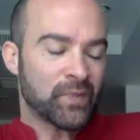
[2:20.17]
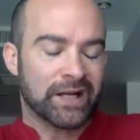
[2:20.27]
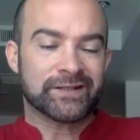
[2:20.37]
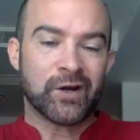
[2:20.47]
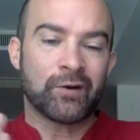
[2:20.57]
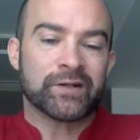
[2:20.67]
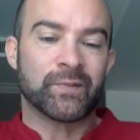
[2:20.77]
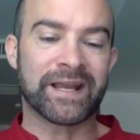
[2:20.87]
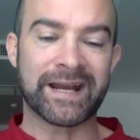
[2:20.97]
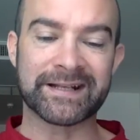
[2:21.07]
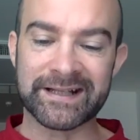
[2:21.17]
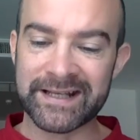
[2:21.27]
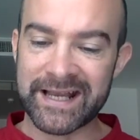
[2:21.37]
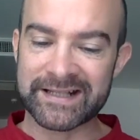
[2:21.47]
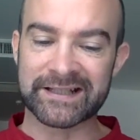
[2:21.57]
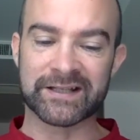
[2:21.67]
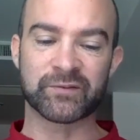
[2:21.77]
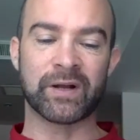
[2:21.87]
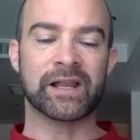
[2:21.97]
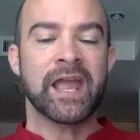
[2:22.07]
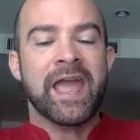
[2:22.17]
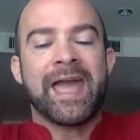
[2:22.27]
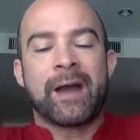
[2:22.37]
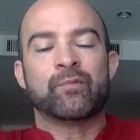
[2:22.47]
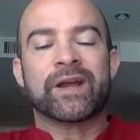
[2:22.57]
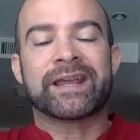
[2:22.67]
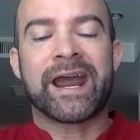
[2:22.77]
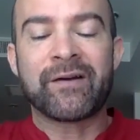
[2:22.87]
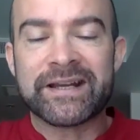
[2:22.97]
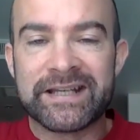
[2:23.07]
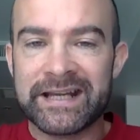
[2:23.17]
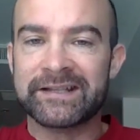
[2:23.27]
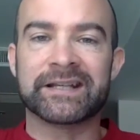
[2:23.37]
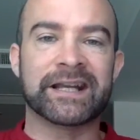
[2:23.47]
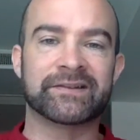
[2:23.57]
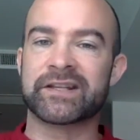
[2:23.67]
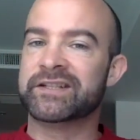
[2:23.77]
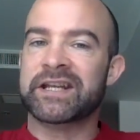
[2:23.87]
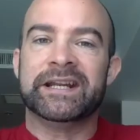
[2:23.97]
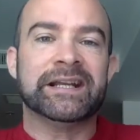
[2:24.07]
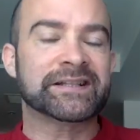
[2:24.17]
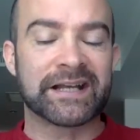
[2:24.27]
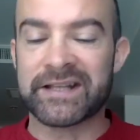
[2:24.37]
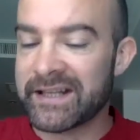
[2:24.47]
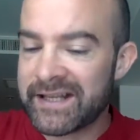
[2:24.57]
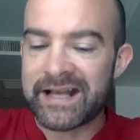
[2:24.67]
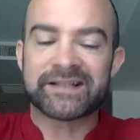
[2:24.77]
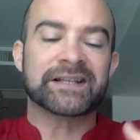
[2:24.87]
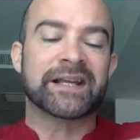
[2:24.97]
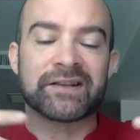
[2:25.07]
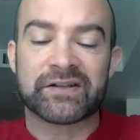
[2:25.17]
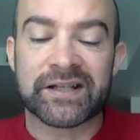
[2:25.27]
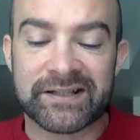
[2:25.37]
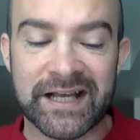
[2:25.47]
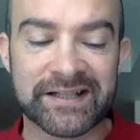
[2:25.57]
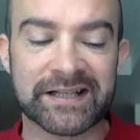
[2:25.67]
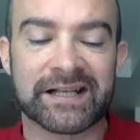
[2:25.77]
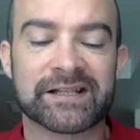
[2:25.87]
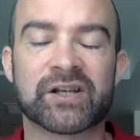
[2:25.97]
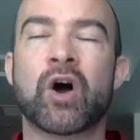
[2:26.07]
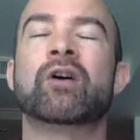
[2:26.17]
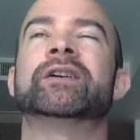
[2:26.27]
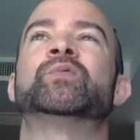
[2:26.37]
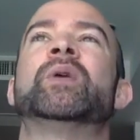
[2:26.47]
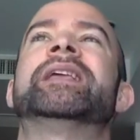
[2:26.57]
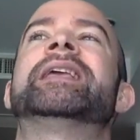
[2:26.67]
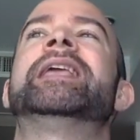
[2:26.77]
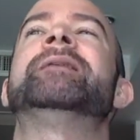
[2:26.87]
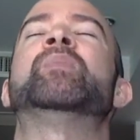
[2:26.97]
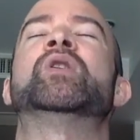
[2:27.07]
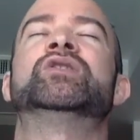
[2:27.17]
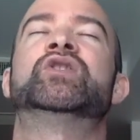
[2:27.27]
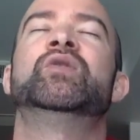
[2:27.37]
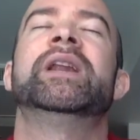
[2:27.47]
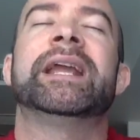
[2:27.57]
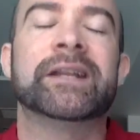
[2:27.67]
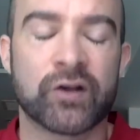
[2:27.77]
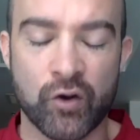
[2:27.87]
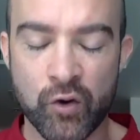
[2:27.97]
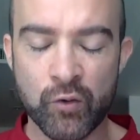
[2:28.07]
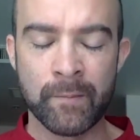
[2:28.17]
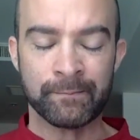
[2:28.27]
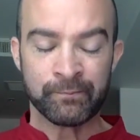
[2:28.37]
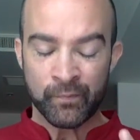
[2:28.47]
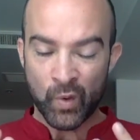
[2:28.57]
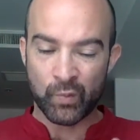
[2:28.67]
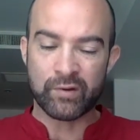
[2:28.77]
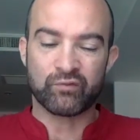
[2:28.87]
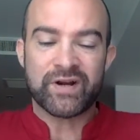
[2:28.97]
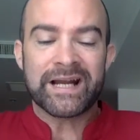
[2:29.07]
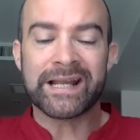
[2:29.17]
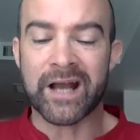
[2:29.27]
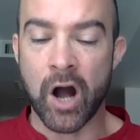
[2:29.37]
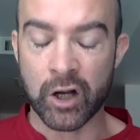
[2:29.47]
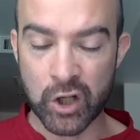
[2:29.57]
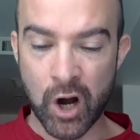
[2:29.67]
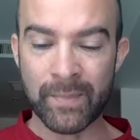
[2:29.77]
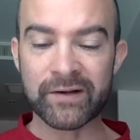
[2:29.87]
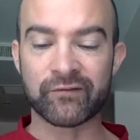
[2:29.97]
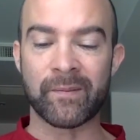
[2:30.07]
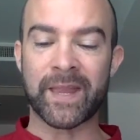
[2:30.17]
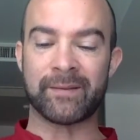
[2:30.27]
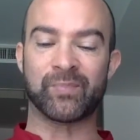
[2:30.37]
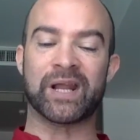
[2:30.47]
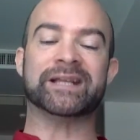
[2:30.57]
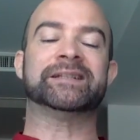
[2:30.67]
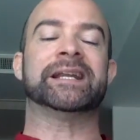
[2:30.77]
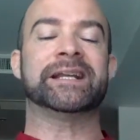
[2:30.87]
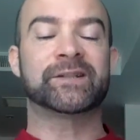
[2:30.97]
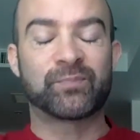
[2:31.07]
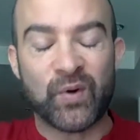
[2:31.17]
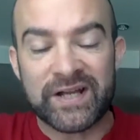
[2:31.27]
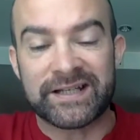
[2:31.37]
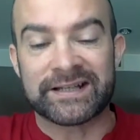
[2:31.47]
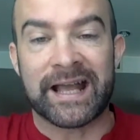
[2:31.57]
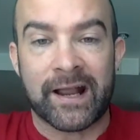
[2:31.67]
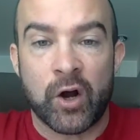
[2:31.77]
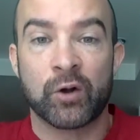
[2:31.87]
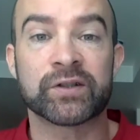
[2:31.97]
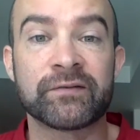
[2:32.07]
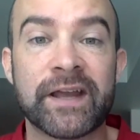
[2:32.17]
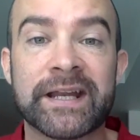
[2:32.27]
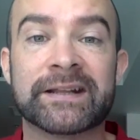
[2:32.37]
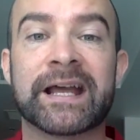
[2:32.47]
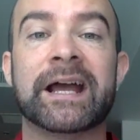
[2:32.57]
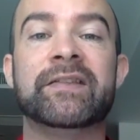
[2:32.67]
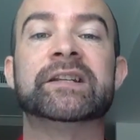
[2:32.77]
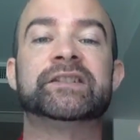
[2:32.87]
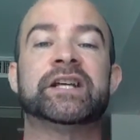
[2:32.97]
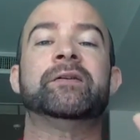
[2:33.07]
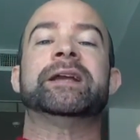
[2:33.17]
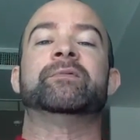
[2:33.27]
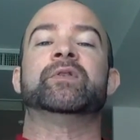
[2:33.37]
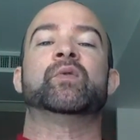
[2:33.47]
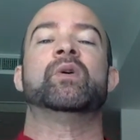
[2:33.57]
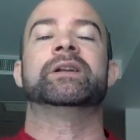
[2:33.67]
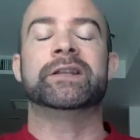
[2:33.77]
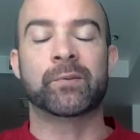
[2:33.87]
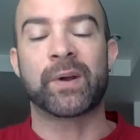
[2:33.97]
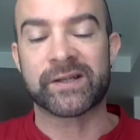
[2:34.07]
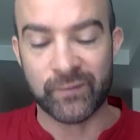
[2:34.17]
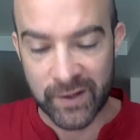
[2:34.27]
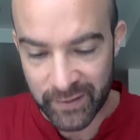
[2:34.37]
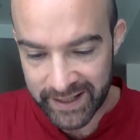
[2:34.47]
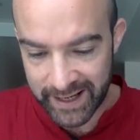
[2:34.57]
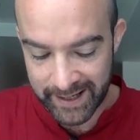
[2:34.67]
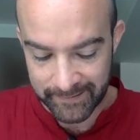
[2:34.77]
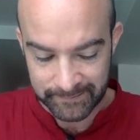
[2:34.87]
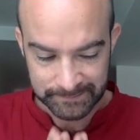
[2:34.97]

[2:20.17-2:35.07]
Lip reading: as long as we're getting the yeses as well. And we're guaranteed to get the genius and the yeses and the successes as long as we keep on tuning into who we really are, coming from that place and expressing that, cultivating that, and then sharing it with the world in the best way we can.